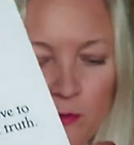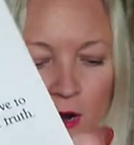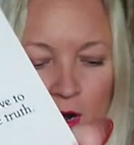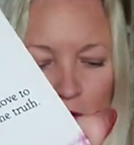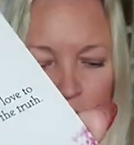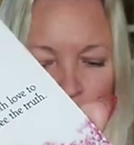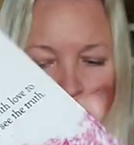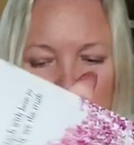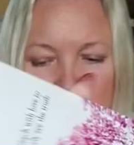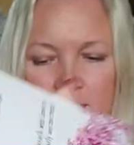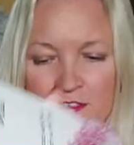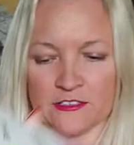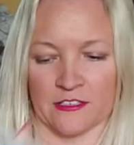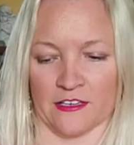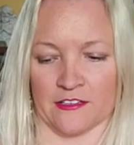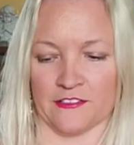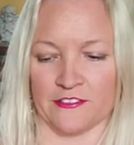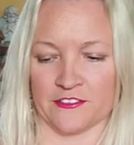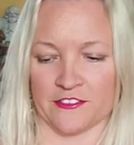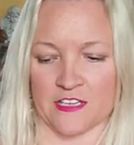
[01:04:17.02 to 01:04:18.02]
part of me
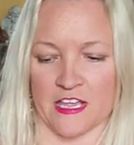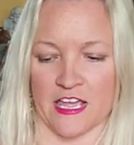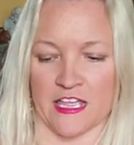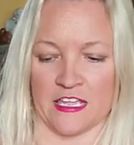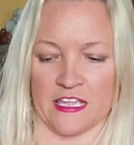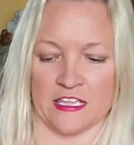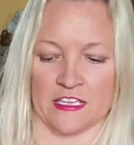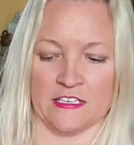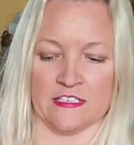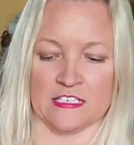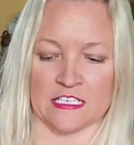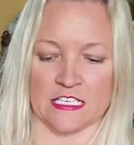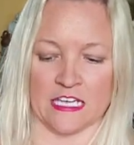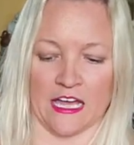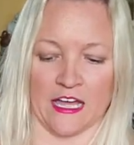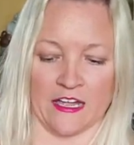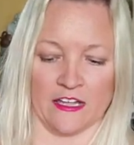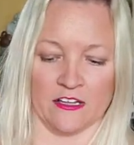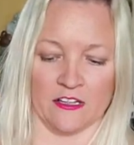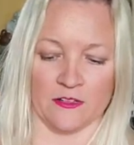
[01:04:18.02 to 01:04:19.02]
does stay in
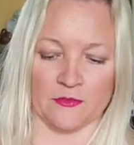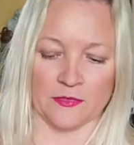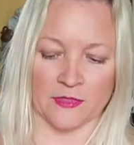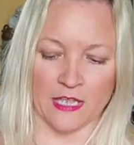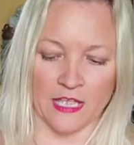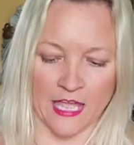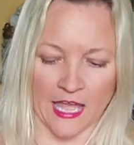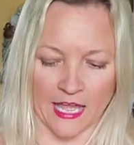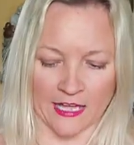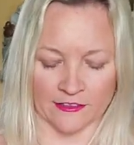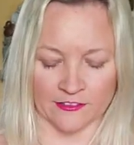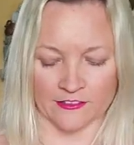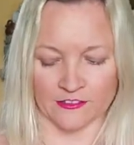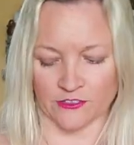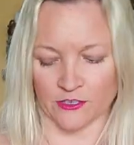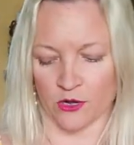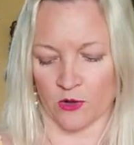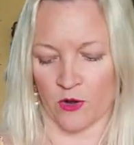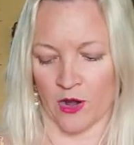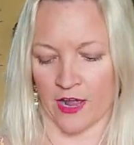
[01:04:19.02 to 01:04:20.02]
denial. And
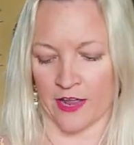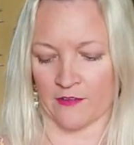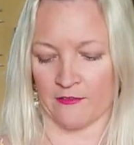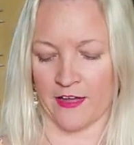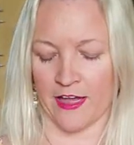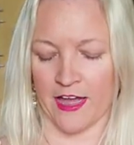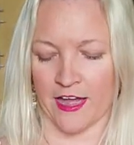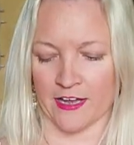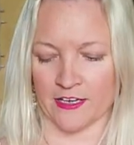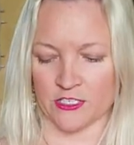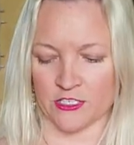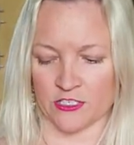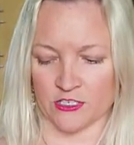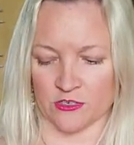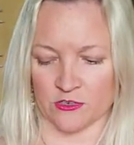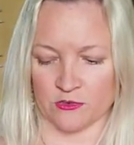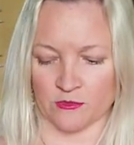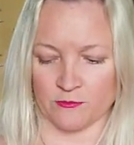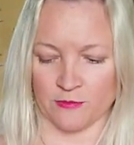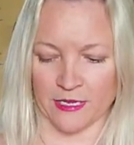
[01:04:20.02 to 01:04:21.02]
so I've had
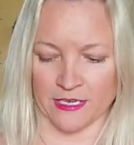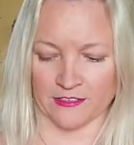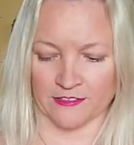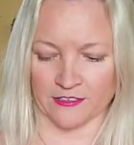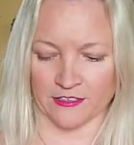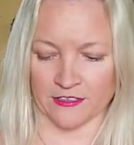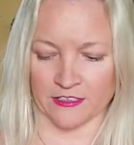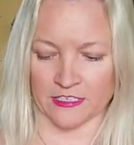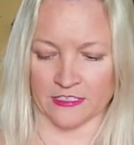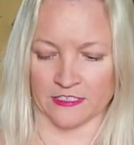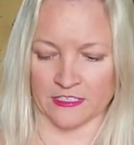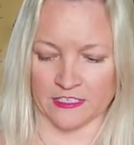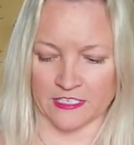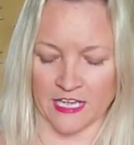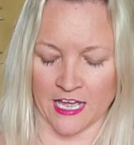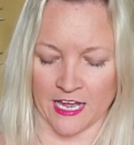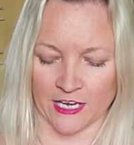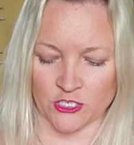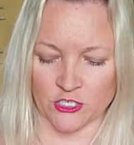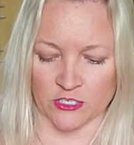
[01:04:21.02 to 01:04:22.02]
to basically
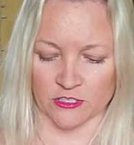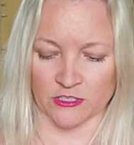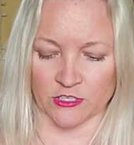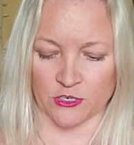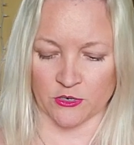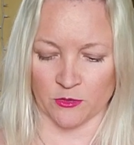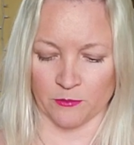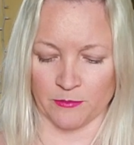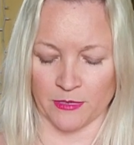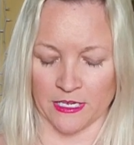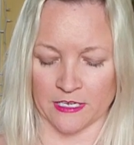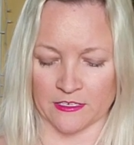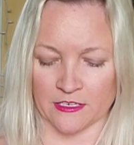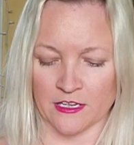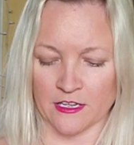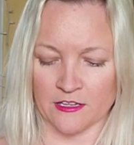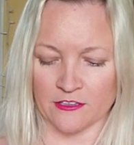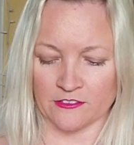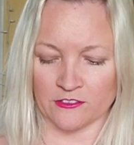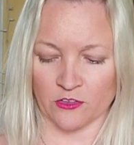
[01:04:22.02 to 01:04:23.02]
detach a little bit
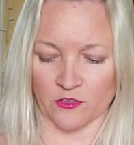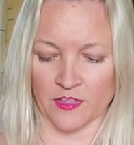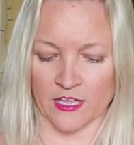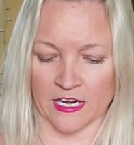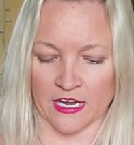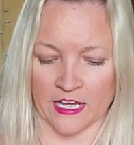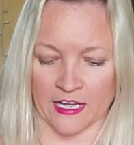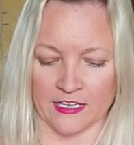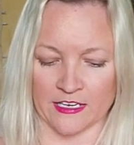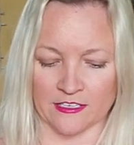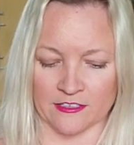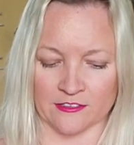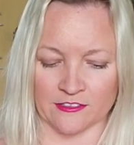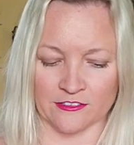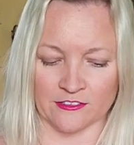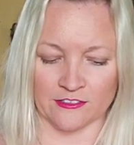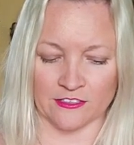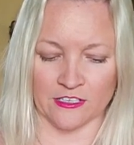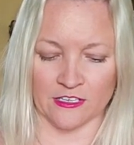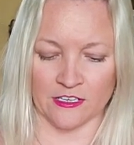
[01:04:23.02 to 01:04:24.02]
so that I can
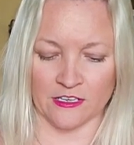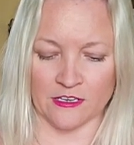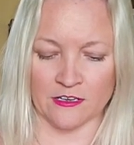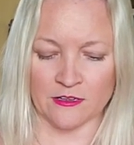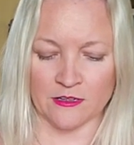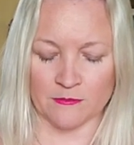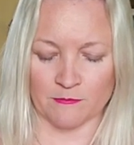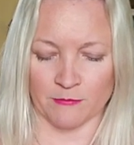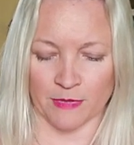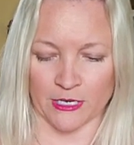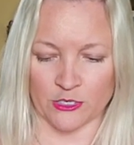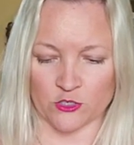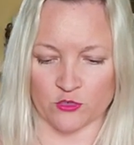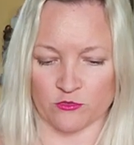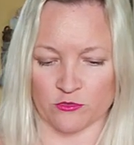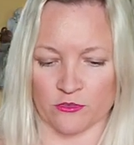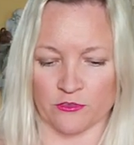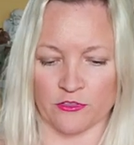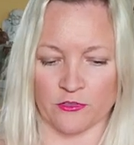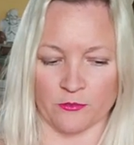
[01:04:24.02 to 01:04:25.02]
see my
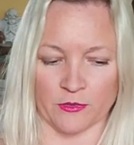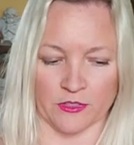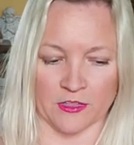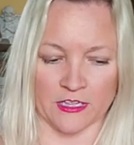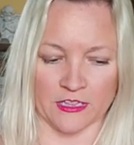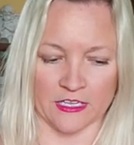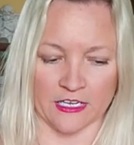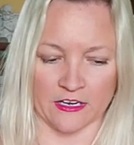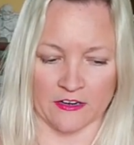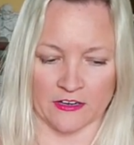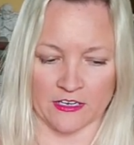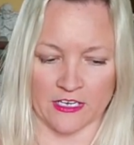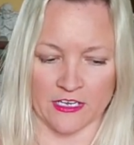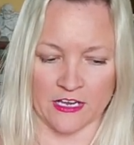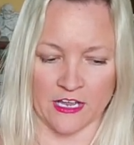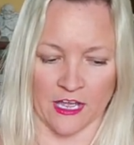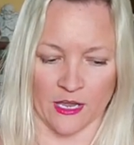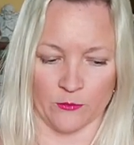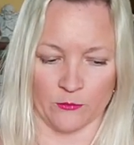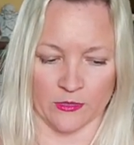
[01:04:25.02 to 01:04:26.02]
truth with
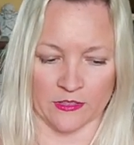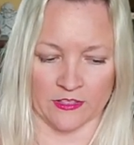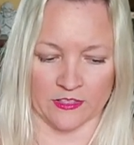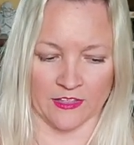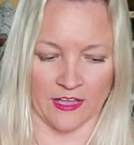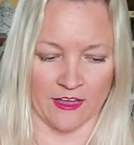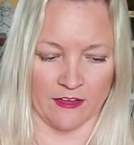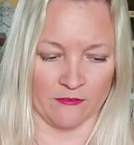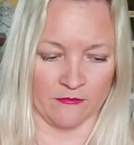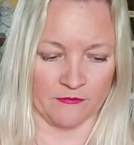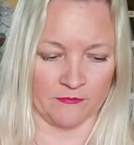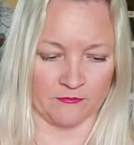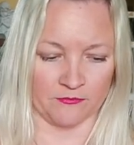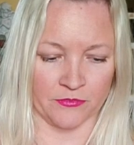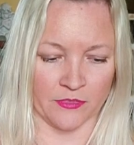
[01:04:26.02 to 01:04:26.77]
clarity and with love.